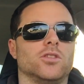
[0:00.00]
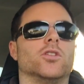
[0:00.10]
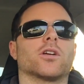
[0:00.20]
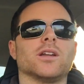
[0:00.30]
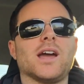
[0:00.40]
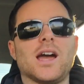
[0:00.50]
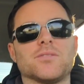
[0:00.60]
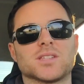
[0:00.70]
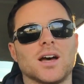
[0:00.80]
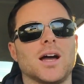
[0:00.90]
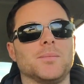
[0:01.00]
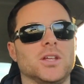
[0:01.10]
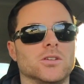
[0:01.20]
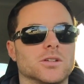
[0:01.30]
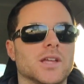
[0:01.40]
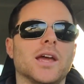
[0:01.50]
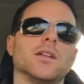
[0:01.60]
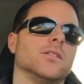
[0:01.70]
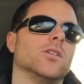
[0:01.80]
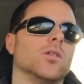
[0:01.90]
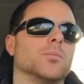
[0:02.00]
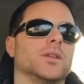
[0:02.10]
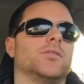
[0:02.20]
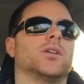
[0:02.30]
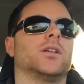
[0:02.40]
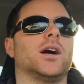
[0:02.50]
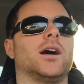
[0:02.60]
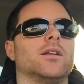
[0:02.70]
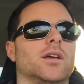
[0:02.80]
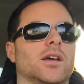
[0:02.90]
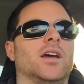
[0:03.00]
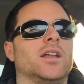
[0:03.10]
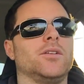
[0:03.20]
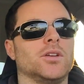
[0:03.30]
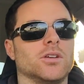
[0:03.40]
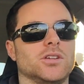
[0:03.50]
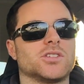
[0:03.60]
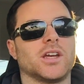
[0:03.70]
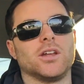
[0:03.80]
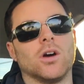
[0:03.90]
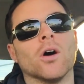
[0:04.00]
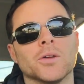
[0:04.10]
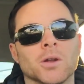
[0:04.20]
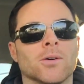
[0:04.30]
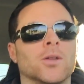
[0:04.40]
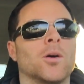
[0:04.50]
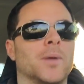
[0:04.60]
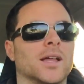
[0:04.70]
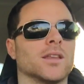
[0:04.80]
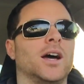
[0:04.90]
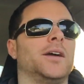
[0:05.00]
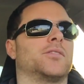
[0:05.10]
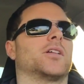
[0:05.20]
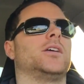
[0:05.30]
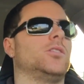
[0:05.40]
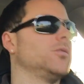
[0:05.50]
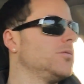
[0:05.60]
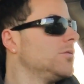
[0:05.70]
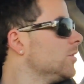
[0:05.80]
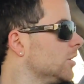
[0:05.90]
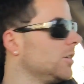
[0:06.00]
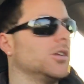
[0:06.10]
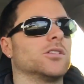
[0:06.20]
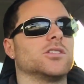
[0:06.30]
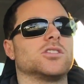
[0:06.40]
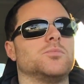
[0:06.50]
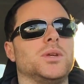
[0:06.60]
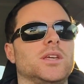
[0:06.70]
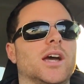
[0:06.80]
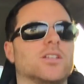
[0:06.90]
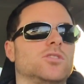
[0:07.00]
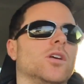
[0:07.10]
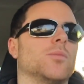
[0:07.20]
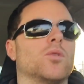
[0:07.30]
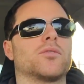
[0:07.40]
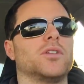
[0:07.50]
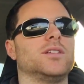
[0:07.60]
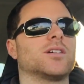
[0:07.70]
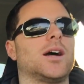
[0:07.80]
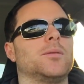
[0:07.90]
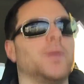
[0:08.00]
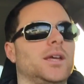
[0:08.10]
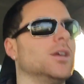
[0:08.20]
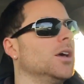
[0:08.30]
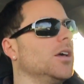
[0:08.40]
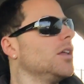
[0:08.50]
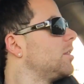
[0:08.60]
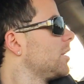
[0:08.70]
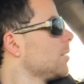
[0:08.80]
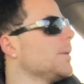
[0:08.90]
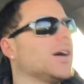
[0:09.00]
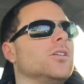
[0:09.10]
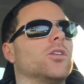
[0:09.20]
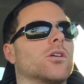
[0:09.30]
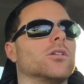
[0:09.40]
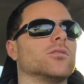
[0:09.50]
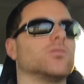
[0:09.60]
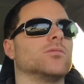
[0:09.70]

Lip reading: you're going to have time in your day to do it, believe it or not. And even though you're saying, oh, you don't know my life, like, you know, this is BS, you have more free time than me, think about your